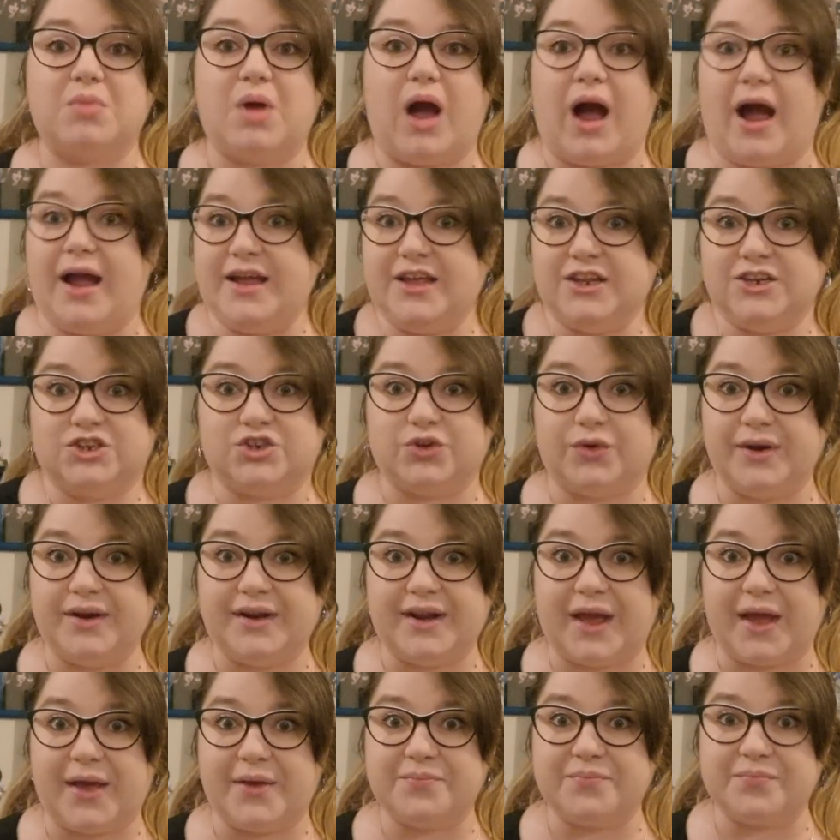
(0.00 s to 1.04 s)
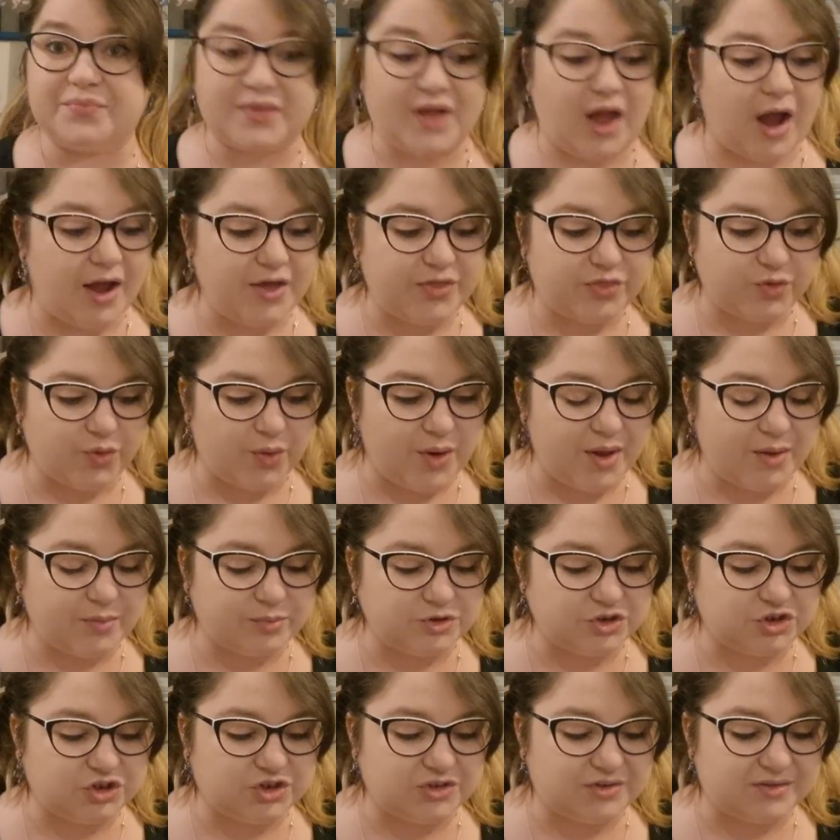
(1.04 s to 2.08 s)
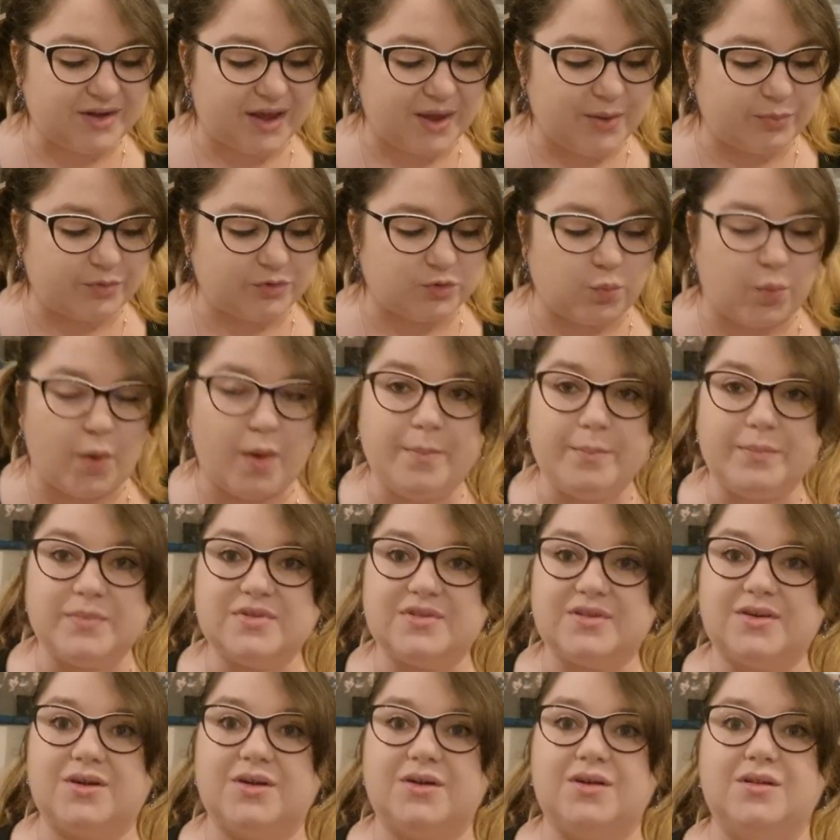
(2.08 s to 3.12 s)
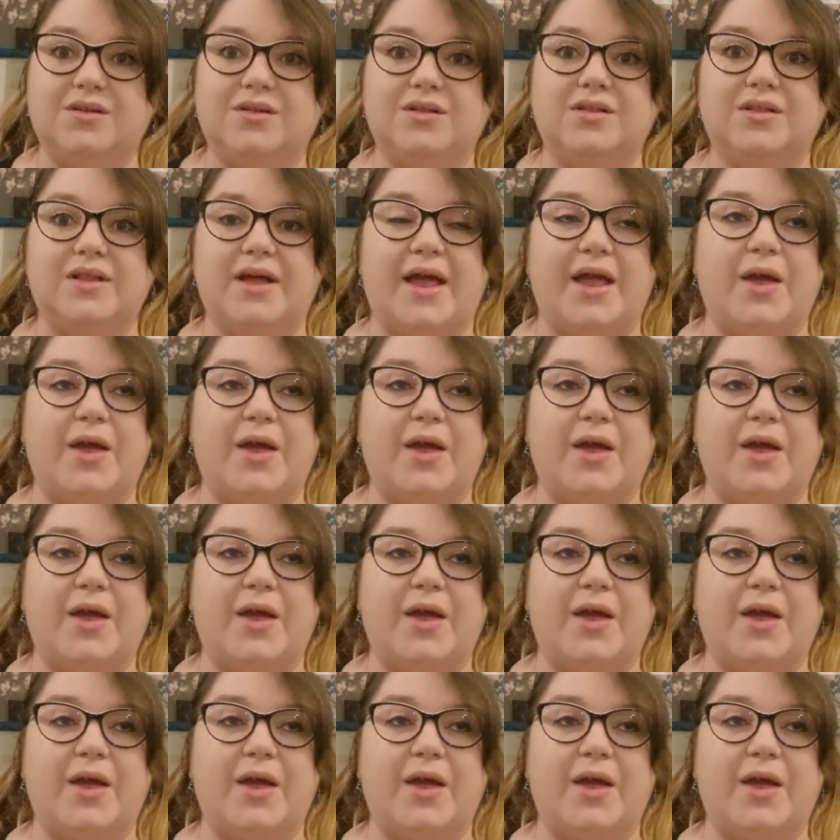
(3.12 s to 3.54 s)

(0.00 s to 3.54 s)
I enjoyed it. I thought it was just, it was whimsical.